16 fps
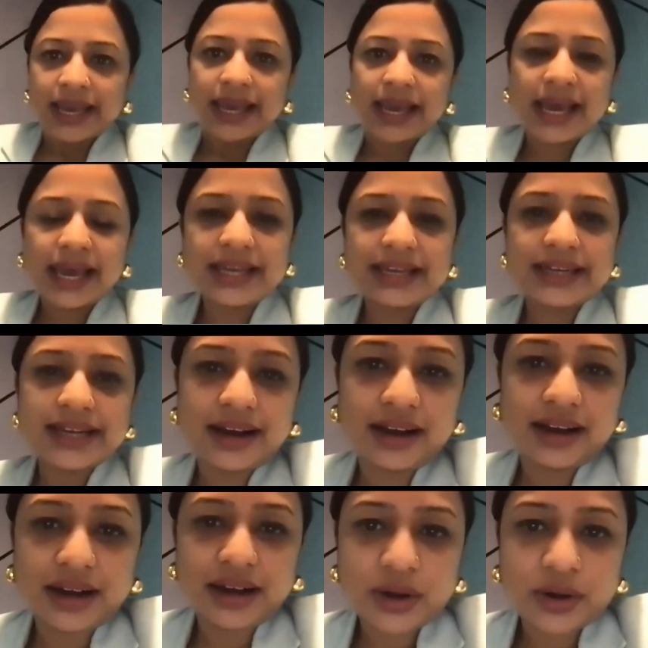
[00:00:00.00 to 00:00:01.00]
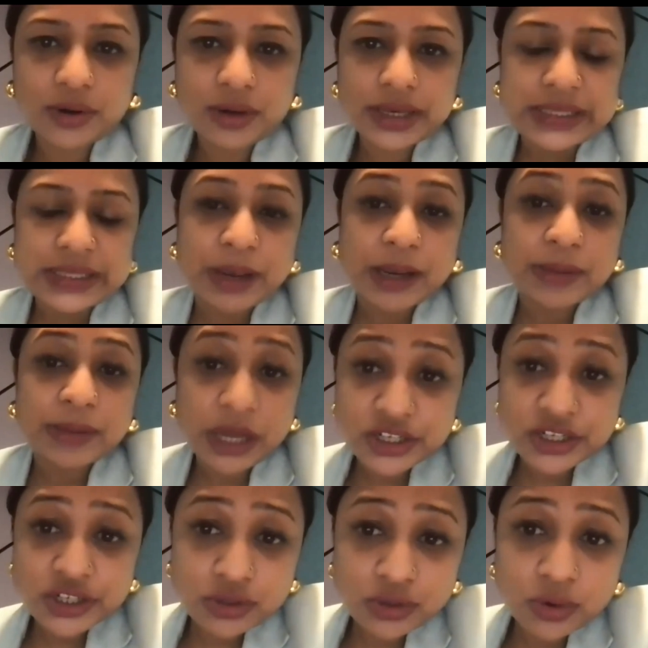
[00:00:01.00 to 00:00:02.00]
and it's my
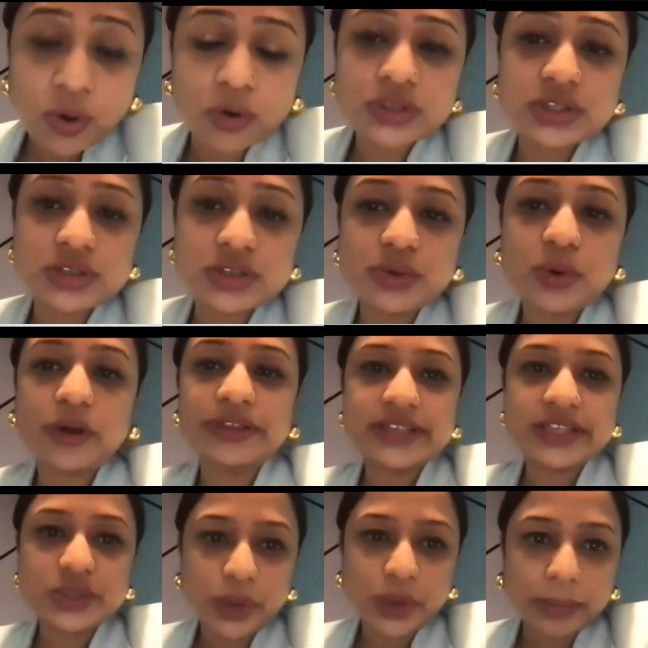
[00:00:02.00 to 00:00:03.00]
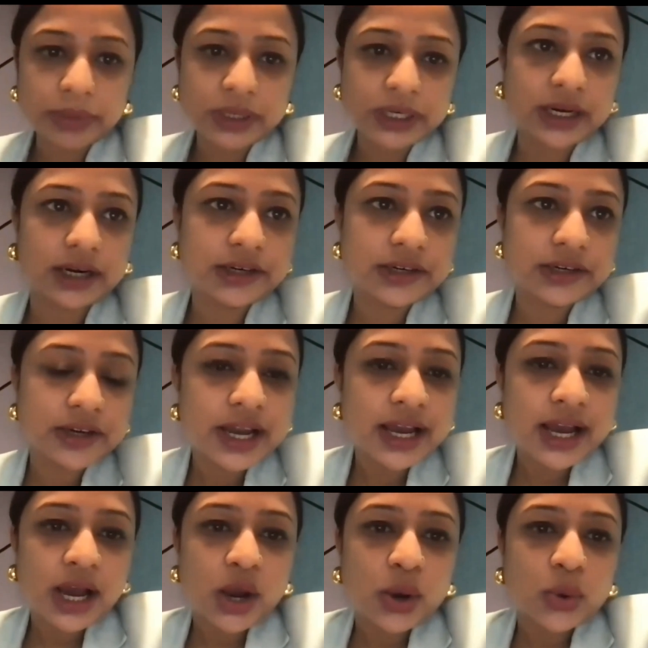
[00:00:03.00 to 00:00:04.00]
pleasure to host you on this webinar
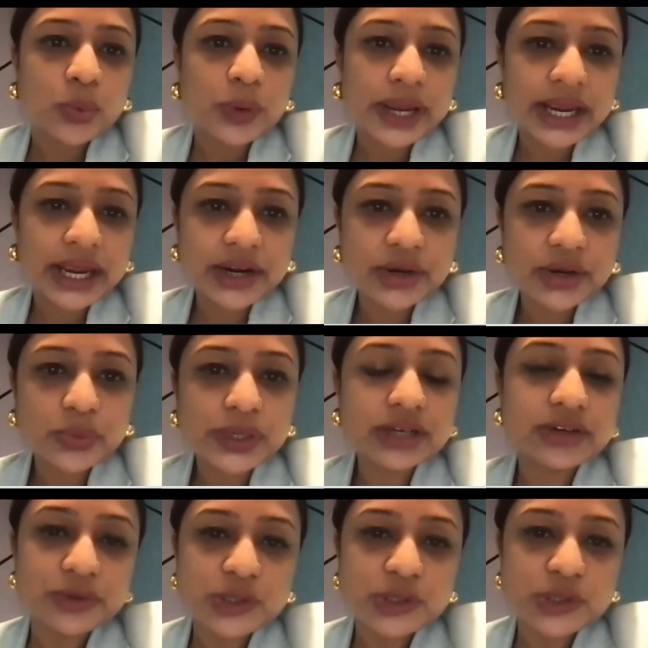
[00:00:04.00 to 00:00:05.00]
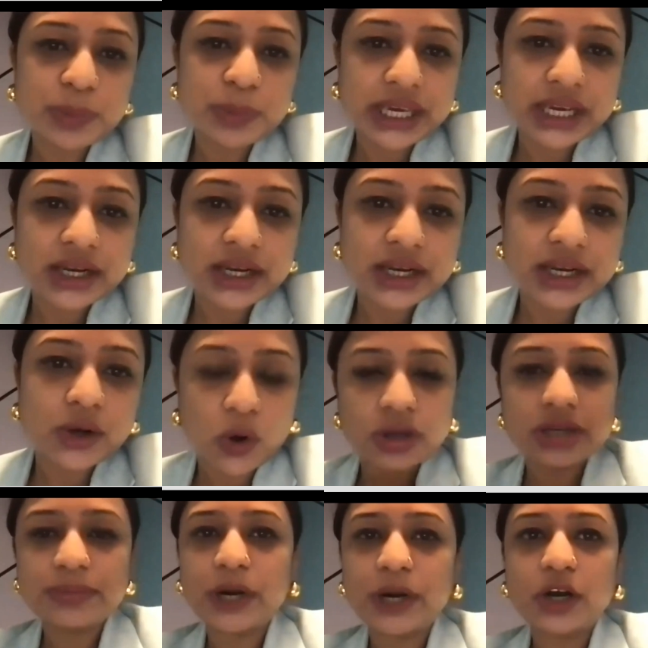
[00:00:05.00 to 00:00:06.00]
where we are going to speak
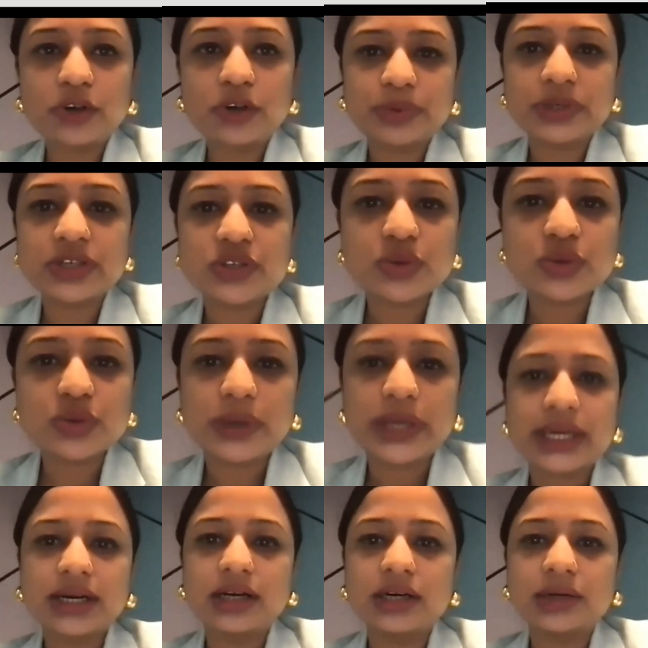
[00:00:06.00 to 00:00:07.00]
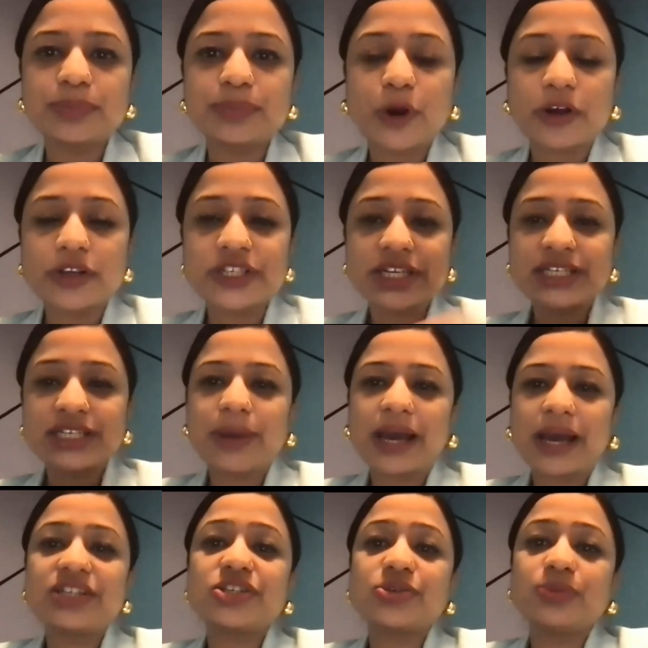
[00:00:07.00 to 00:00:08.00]
all about pursuing a
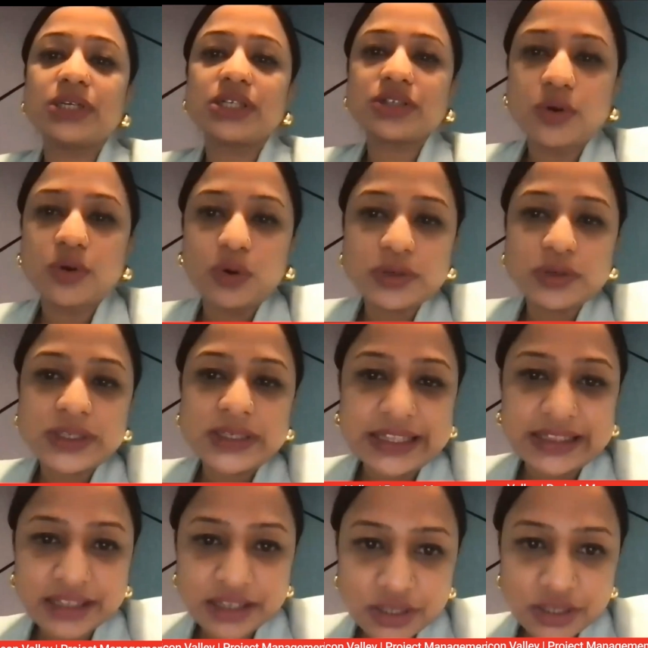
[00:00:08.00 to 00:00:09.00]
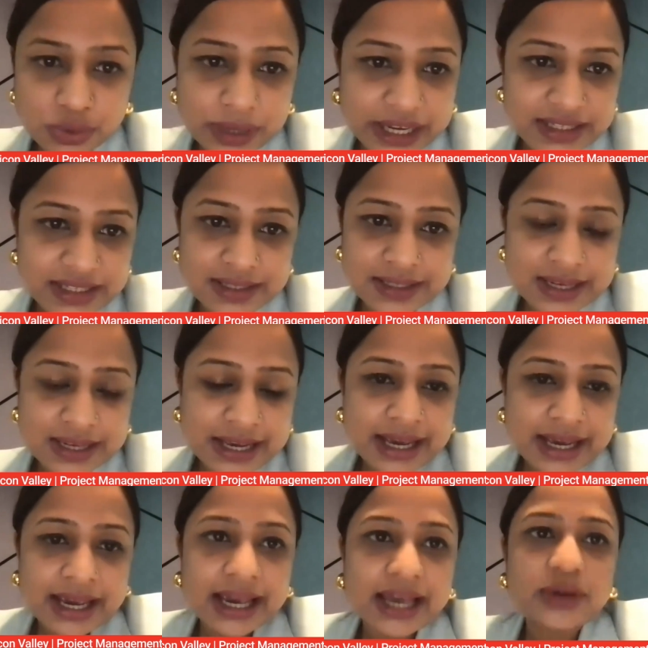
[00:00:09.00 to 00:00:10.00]
project management course in the US.
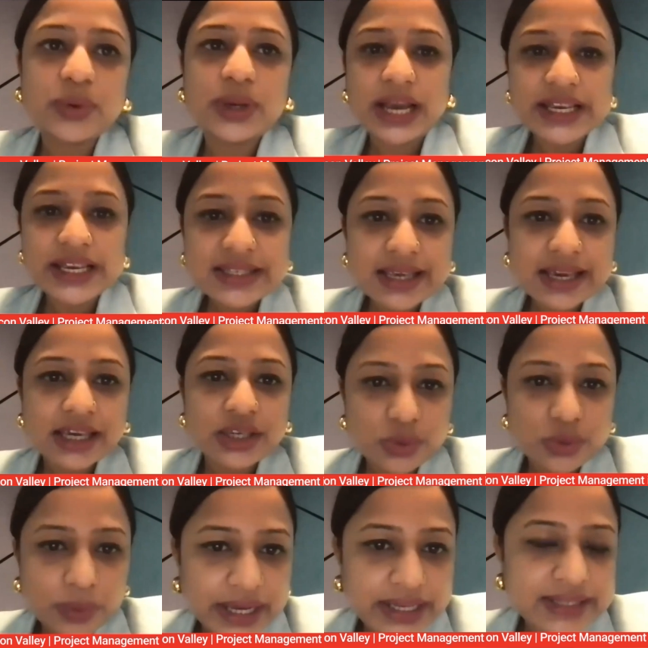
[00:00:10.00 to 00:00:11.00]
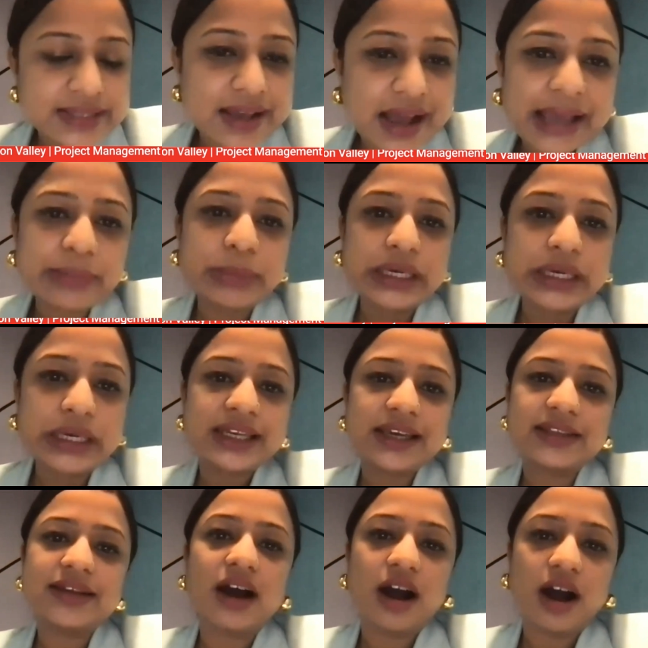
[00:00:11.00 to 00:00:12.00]
And when I say US, I mean
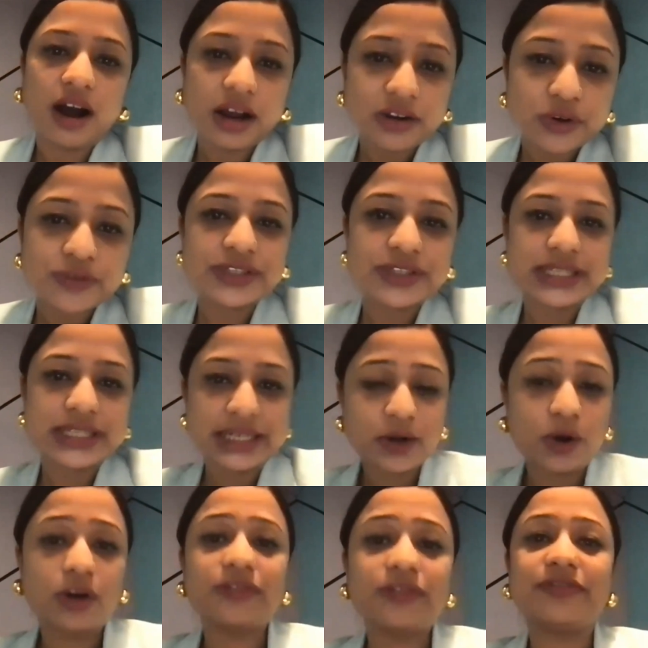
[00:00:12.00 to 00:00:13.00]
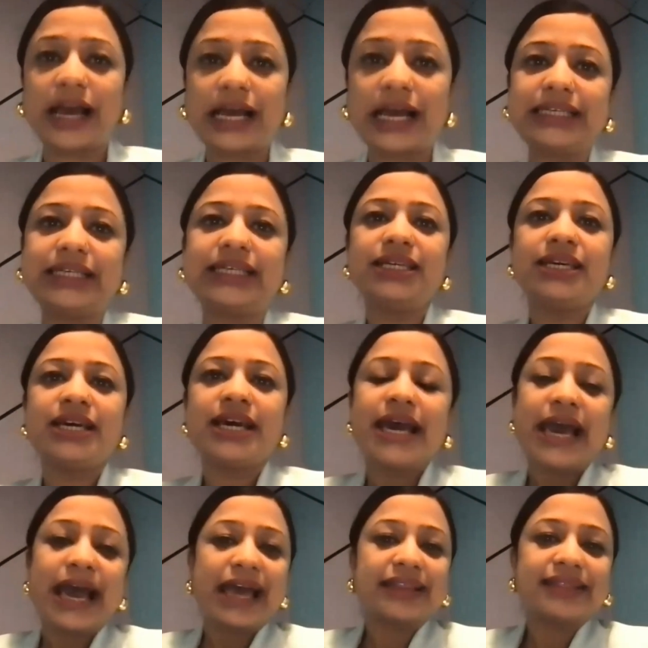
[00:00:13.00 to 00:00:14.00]
in the heart of Silicon Valley,
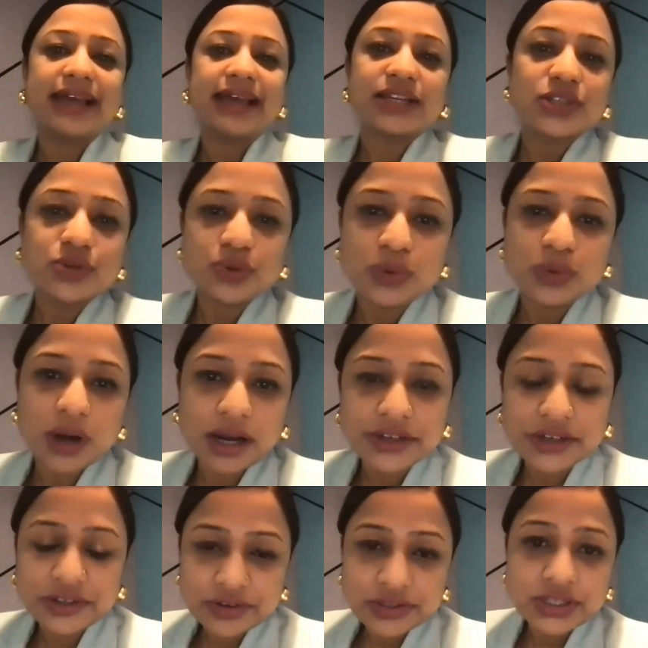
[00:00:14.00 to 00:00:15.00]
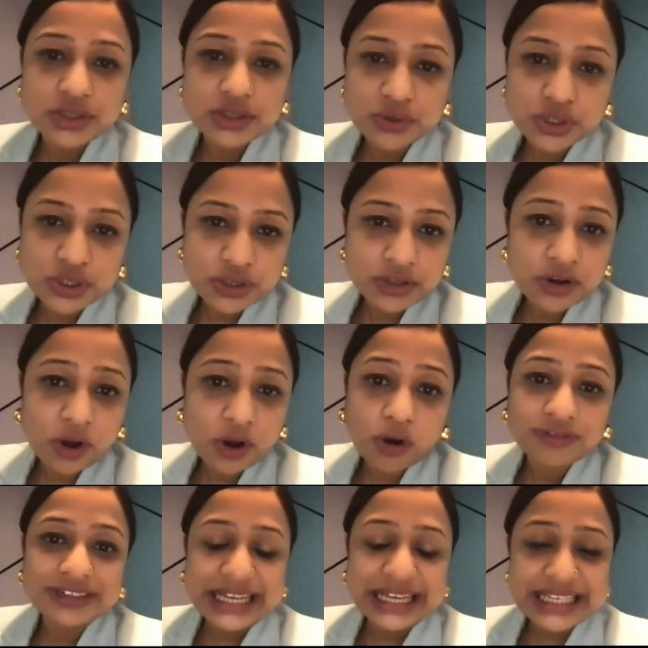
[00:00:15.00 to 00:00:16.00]
and that too under a tuition
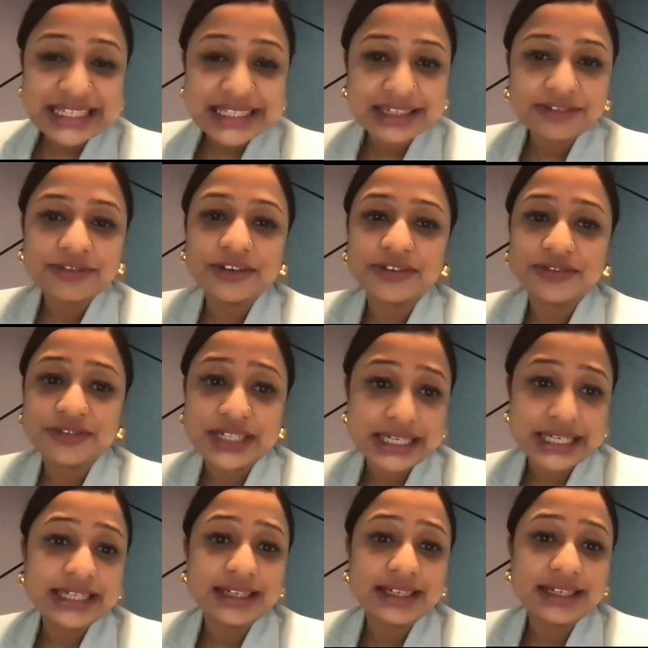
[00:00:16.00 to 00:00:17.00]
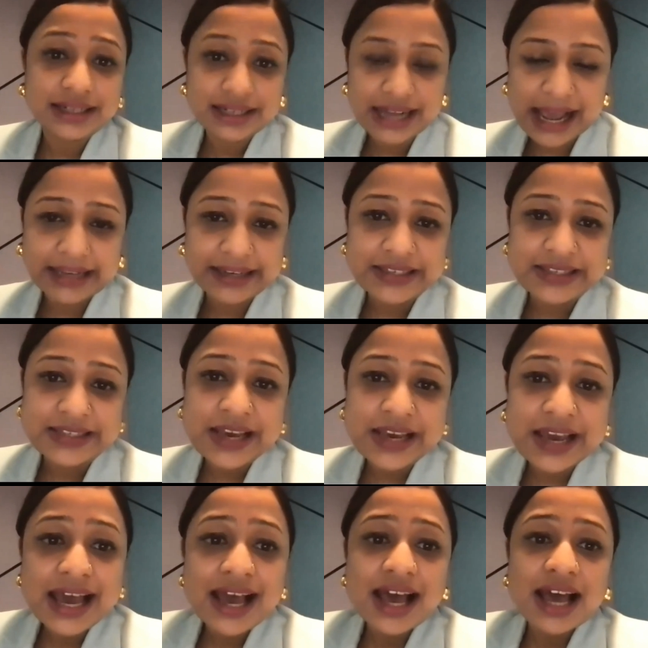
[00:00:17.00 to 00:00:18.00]
of less than 15 lakhs.
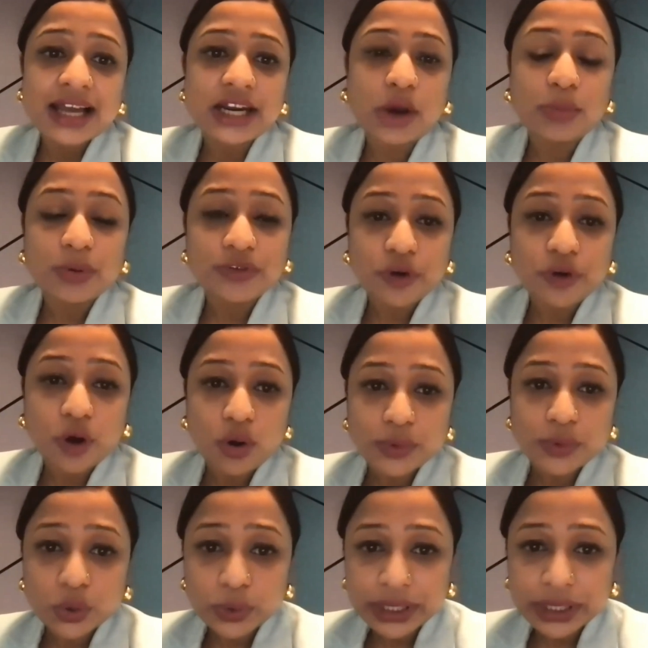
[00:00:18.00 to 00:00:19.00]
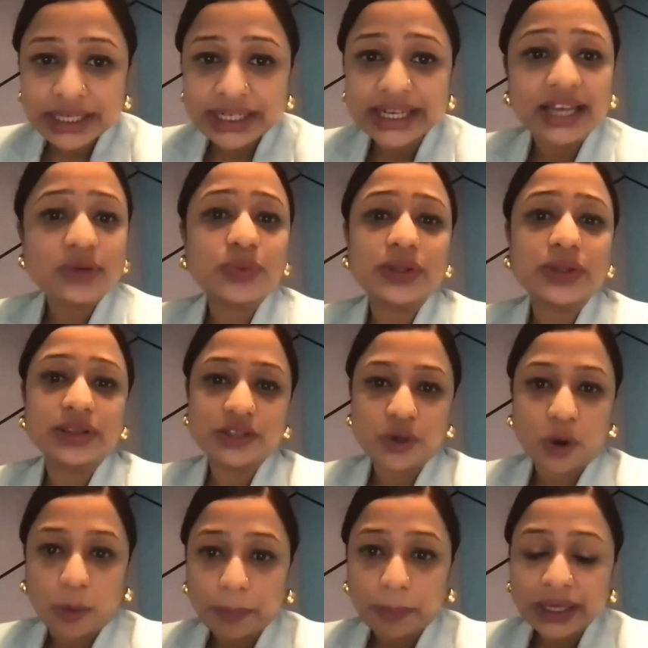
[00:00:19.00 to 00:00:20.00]
Now, before going ahead with the
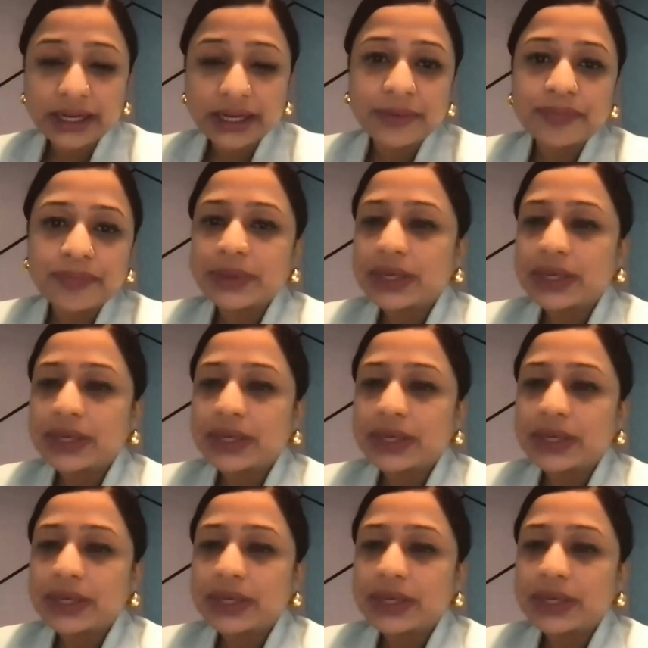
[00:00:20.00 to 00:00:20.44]
topic,